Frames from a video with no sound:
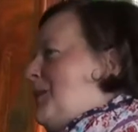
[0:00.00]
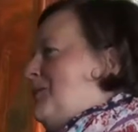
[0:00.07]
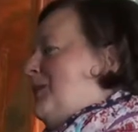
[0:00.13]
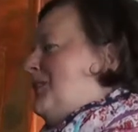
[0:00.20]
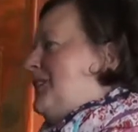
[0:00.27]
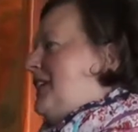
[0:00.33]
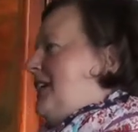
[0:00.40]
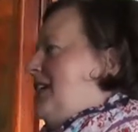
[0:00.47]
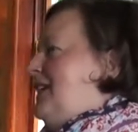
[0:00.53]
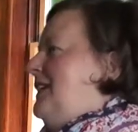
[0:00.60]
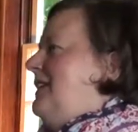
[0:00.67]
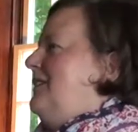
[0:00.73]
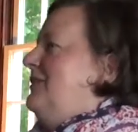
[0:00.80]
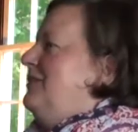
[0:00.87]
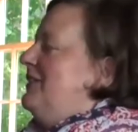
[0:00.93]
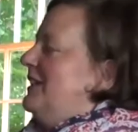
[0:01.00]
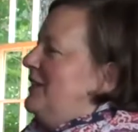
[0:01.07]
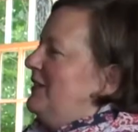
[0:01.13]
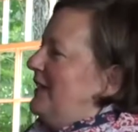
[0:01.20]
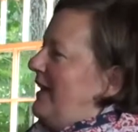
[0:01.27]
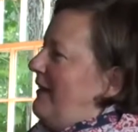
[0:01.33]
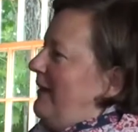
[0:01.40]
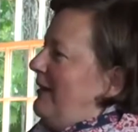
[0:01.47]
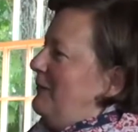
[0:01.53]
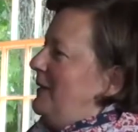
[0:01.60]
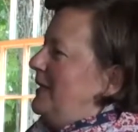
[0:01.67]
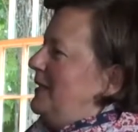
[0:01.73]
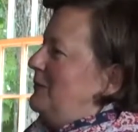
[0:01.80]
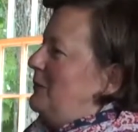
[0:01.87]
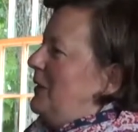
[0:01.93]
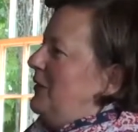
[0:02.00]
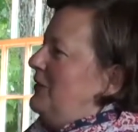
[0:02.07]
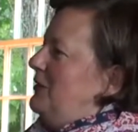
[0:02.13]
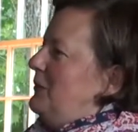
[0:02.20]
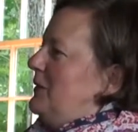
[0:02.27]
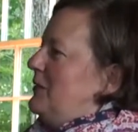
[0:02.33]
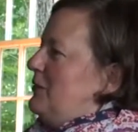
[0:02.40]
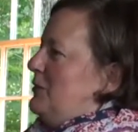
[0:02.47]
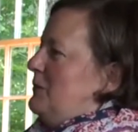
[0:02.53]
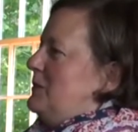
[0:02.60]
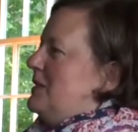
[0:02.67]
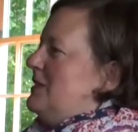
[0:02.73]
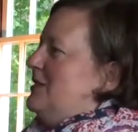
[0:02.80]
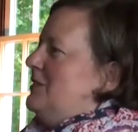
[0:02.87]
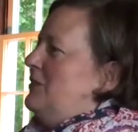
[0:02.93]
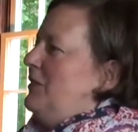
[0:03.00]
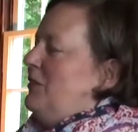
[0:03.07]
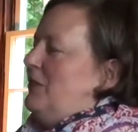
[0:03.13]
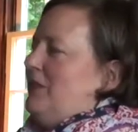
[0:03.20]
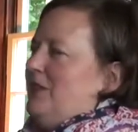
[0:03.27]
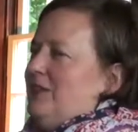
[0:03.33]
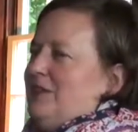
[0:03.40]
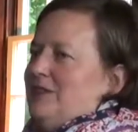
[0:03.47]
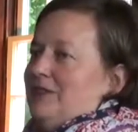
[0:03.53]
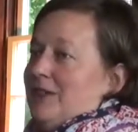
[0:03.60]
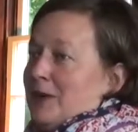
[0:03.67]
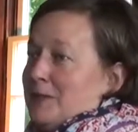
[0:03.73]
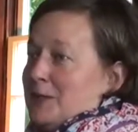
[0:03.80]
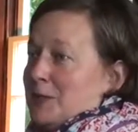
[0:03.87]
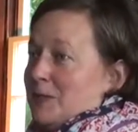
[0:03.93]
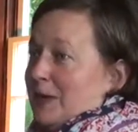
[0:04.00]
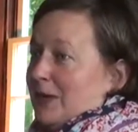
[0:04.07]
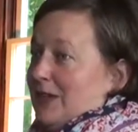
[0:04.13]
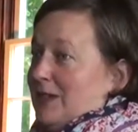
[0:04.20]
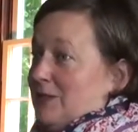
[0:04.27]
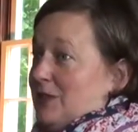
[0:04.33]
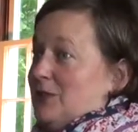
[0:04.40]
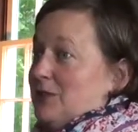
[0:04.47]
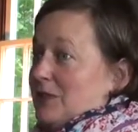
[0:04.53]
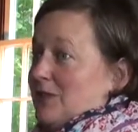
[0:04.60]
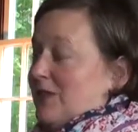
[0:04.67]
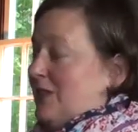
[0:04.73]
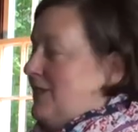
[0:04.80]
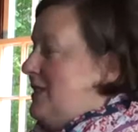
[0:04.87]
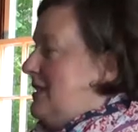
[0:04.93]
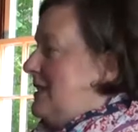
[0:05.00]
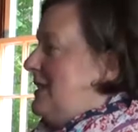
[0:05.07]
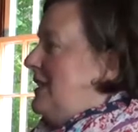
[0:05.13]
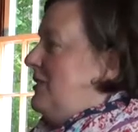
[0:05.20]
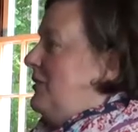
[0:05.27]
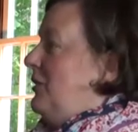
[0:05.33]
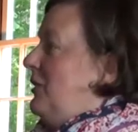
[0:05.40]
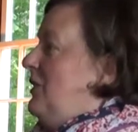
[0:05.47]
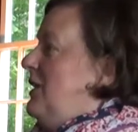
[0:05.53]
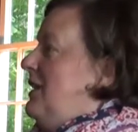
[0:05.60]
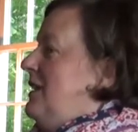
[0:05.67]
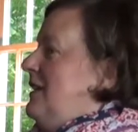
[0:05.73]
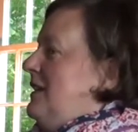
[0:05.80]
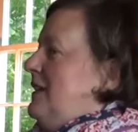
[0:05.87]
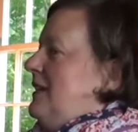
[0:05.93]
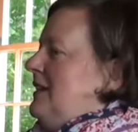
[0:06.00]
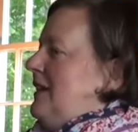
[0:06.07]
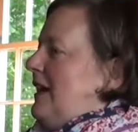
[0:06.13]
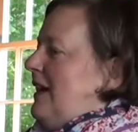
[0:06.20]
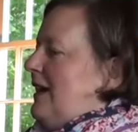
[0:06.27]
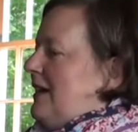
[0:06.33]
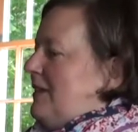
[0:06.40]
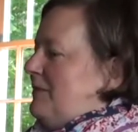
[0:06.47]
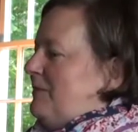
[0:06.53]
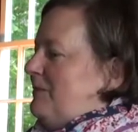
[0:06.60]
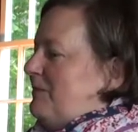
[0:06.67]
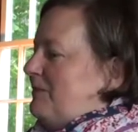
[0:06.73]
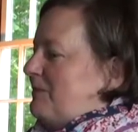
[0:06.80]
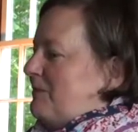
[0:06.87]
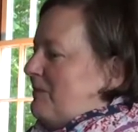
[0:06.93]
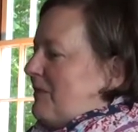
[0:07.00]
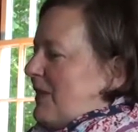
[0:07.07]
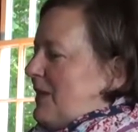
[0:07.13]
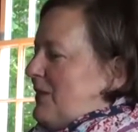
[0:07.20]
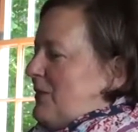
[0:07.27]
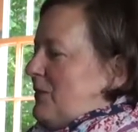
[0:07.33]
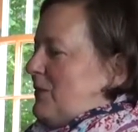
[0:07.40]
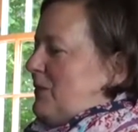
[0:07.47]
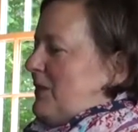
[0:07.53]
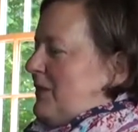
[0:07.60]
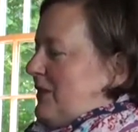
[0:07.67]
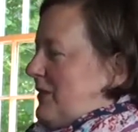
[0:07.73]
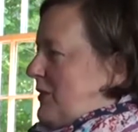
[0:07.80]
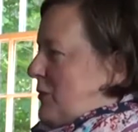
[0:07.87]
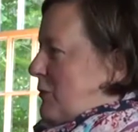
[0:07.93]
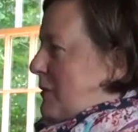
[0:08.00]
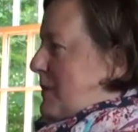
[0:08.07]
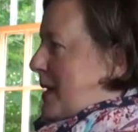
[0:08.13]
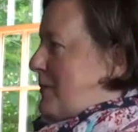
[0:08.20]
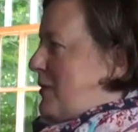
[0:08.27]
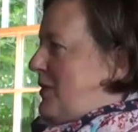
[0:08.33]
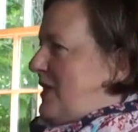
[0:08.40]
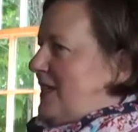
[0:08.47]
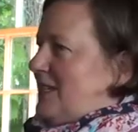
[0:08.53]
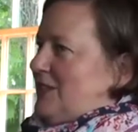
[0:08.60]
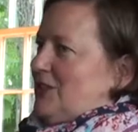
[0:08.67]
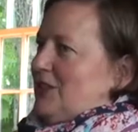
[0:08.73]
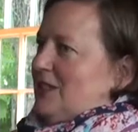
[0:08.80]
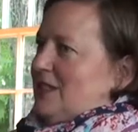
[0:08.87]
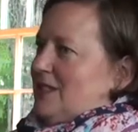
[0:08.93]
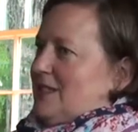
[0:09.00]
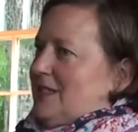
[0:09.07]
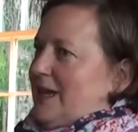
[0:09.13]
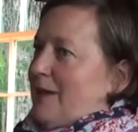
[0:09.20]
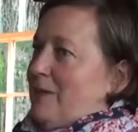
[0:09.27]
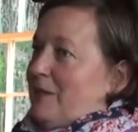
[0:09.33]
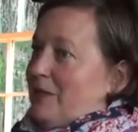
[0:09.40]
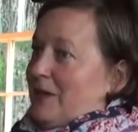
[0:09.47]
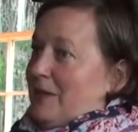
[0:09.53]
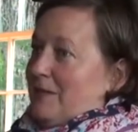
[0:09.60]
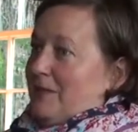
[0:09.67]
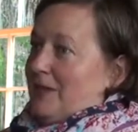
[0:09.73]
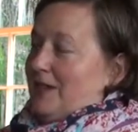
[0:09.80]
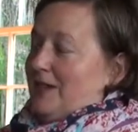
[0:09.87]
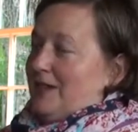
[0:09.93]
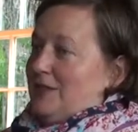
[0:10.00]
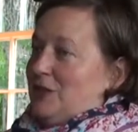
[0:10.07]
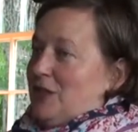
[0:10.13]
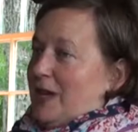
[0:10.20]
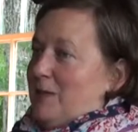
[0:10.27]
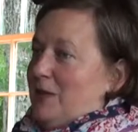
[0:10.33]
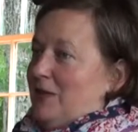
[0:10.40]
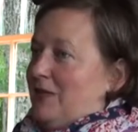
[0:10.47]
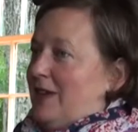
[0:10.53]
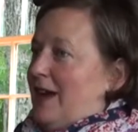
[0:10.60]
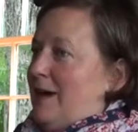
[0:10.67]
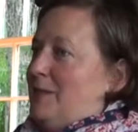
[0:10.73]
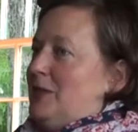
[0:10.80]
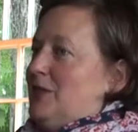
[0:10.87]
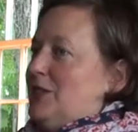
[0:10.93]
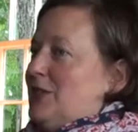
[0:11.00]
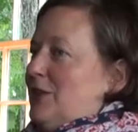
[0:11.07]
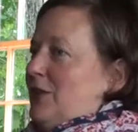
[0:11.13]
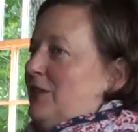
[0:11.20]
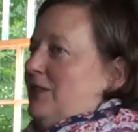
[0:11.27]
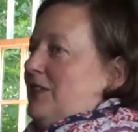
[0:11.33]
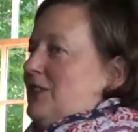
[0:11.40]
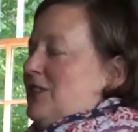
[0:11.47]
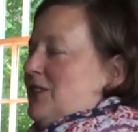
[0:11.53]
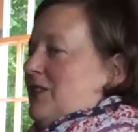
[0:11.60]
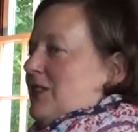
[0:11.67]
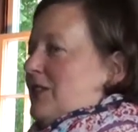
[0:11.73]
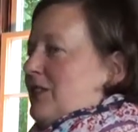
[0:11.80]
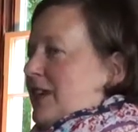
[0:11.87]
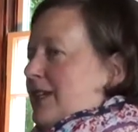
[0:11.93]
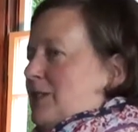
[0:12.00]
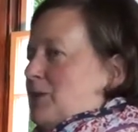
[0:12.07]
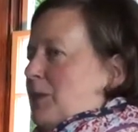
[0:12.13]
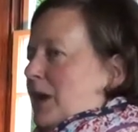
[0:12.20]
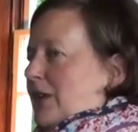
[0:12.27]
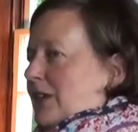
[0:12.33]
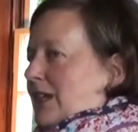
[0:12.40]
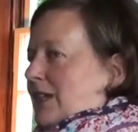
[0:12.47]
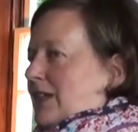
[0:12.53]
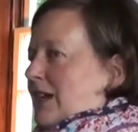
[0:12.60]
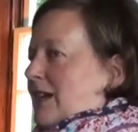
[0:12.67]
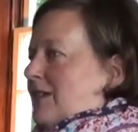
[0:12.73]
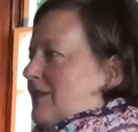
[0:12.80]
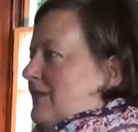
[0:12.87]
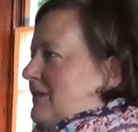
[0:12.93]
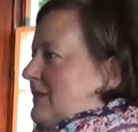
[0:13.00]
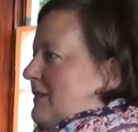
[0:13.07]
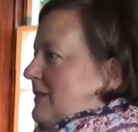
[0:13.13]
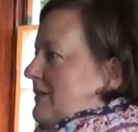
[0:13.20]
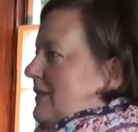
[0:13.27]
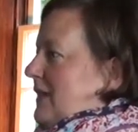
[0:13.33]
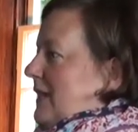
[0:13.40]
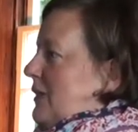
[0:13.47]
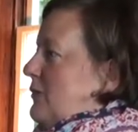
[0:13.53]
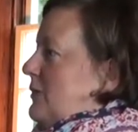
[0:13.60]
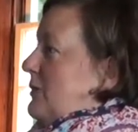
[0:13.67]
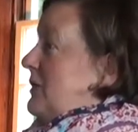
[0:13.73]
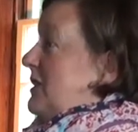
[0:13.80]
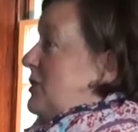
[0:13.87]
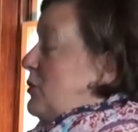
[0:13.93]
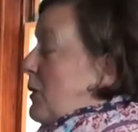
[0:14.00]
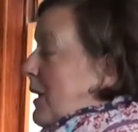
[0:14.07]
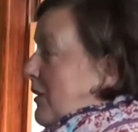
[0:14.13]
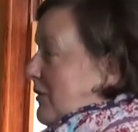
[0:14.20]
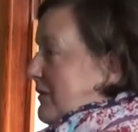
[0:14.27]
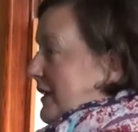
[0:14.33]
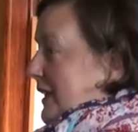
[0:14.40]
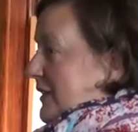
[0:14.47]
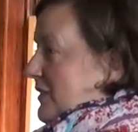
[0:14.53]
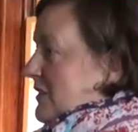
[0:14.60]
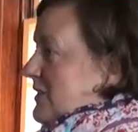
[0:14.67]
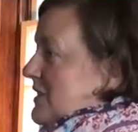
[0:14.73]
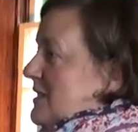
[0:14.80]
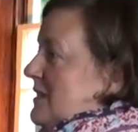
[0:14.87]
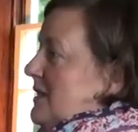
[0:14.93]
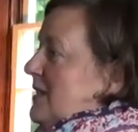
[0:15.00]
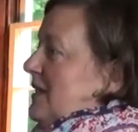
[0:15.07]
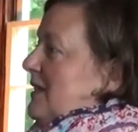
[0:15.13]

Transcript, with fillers: people in and figuring out how we could partner with groups to grow the farmers market, which was very successful. Um, you remember that it took a step from the Chamber of Commerce over to the Grange parking lot when it grew to 12 vendors.